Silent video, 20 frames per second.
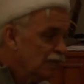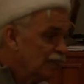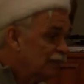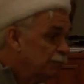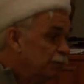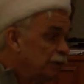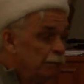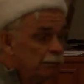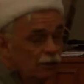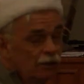the
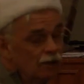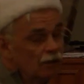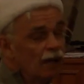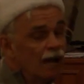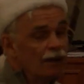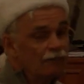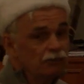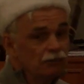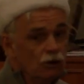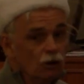people that
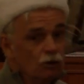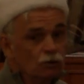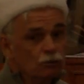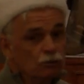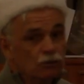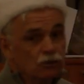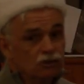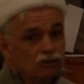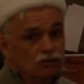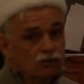I've known
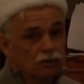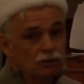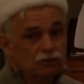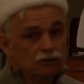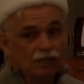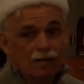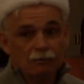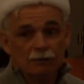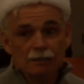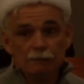through this
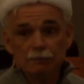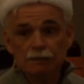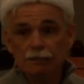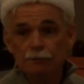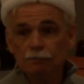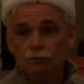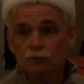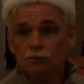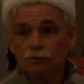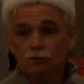church, how many
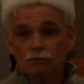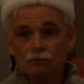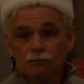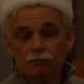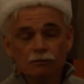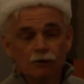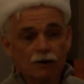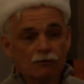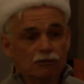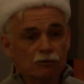people
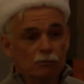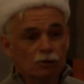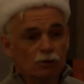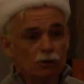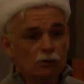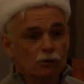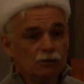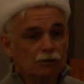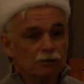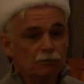are
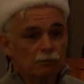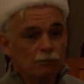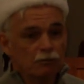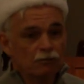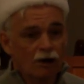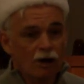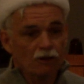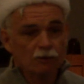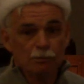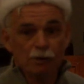familiar with
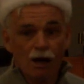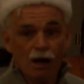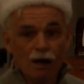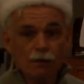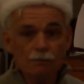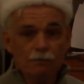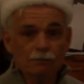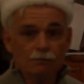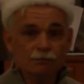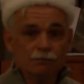Father
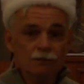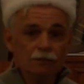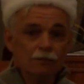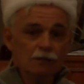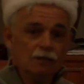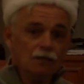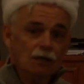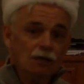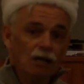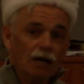Bob?
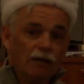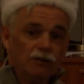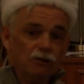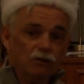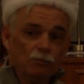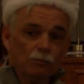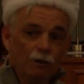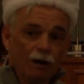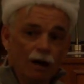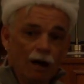I
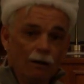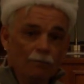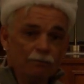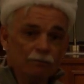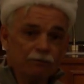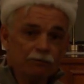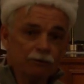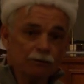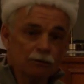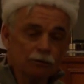knew
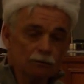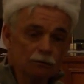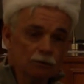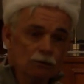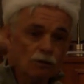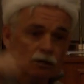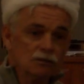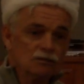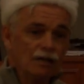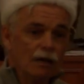Bob for a
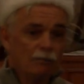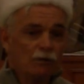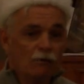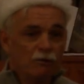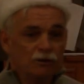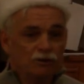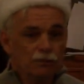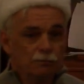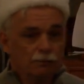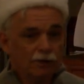long time over
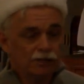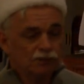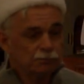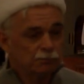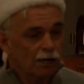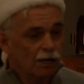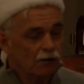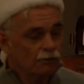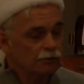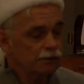with
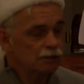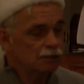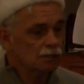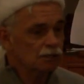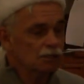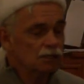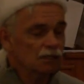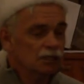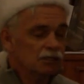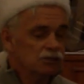
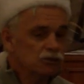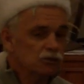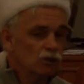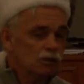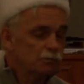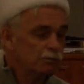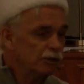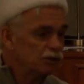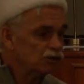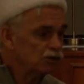the
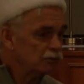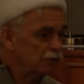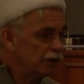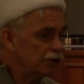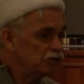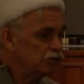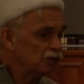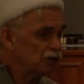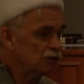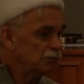Historic
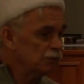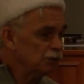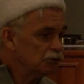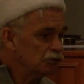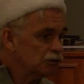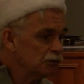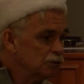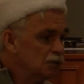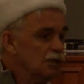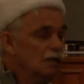Preservation
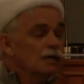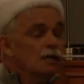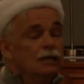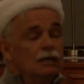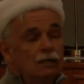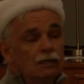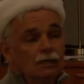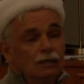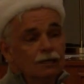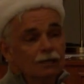Commission.
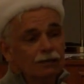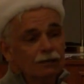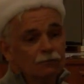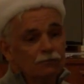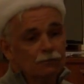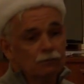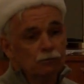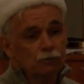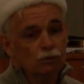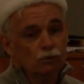And
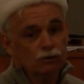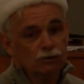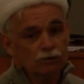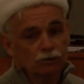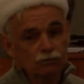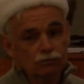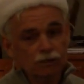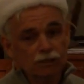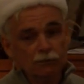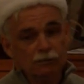from the
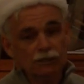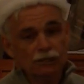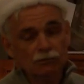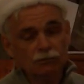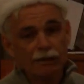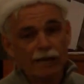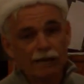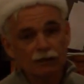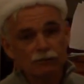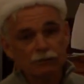
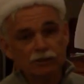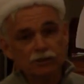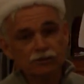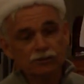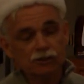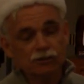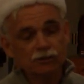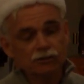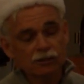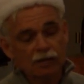limited round of
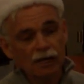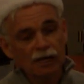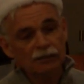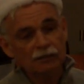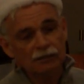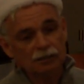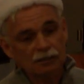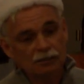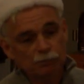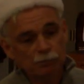research that I
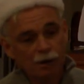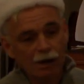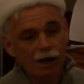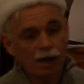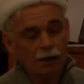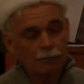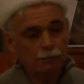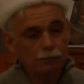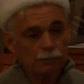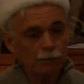did,
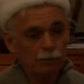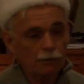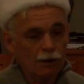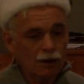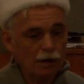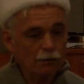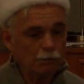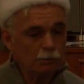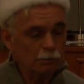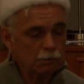Father
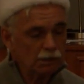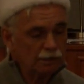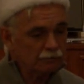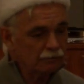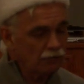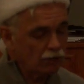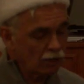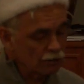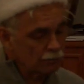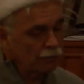
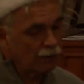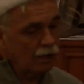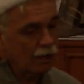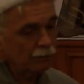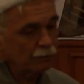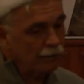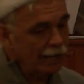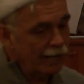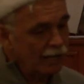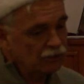
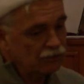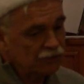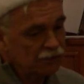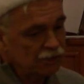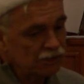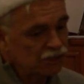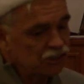Bob has the